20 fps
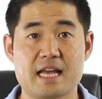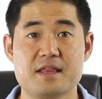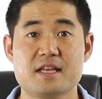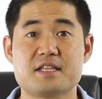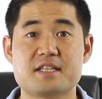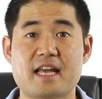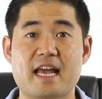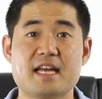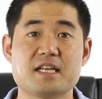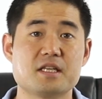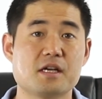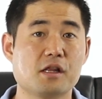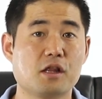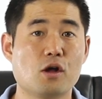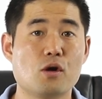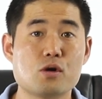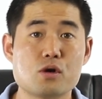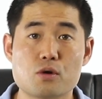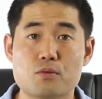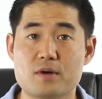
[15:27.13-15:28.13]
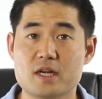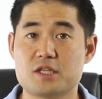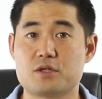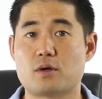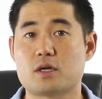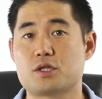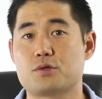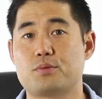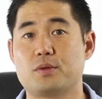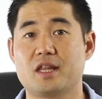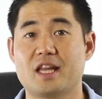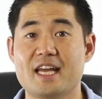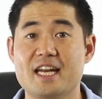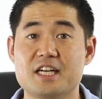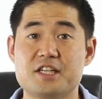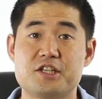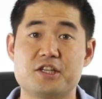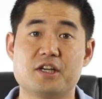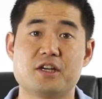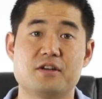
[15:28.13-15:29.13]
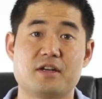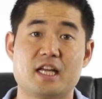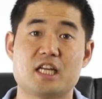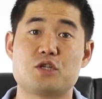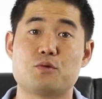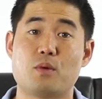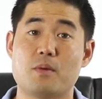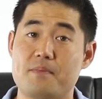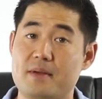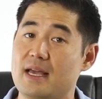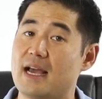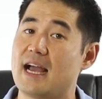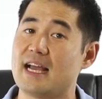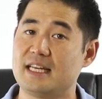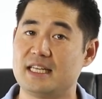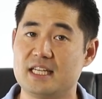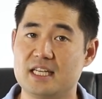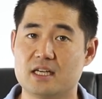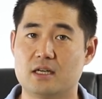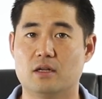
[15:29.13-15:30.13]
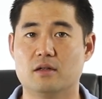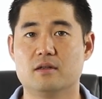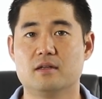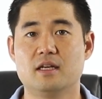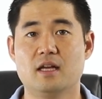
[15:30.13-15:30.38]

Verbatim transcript: In this case, a local resource related to your niche would be ideal.